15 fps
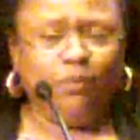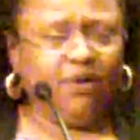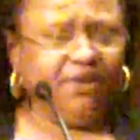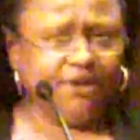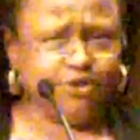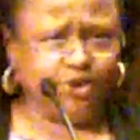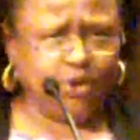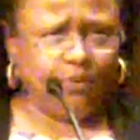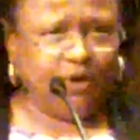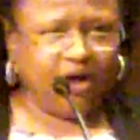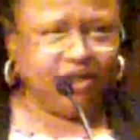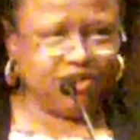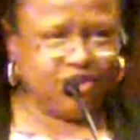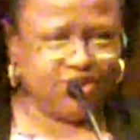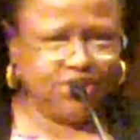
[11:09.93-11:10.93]
well, what's so
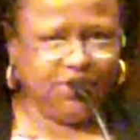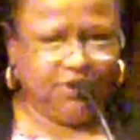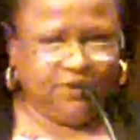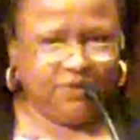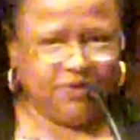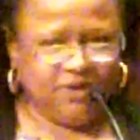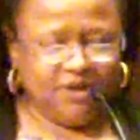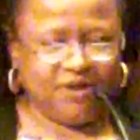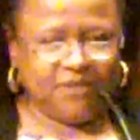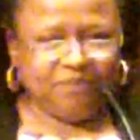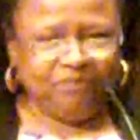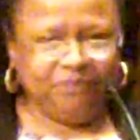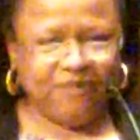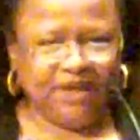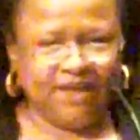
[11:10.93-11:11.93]
hard to do?